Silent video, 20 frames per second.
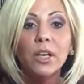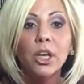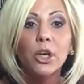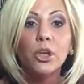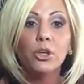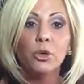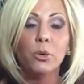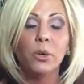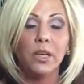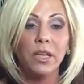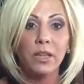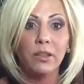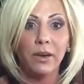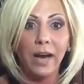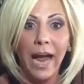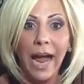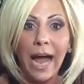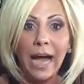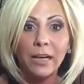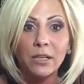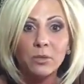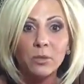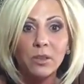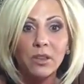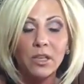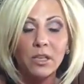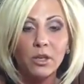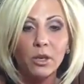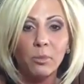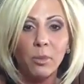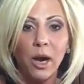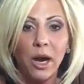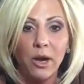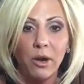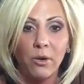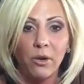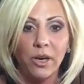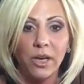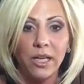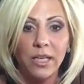you will either act within your
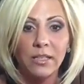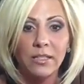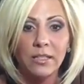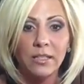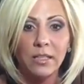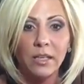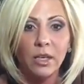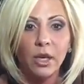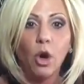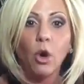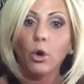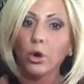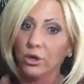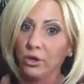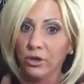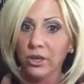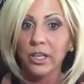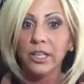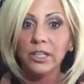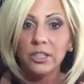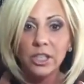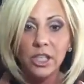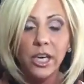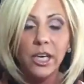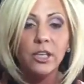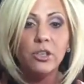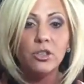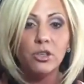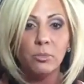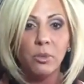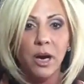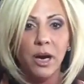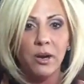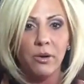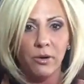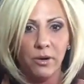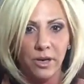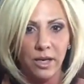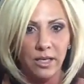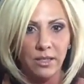priorities or you're going to change your
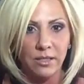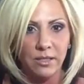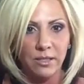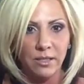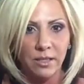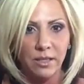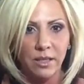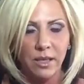priorities.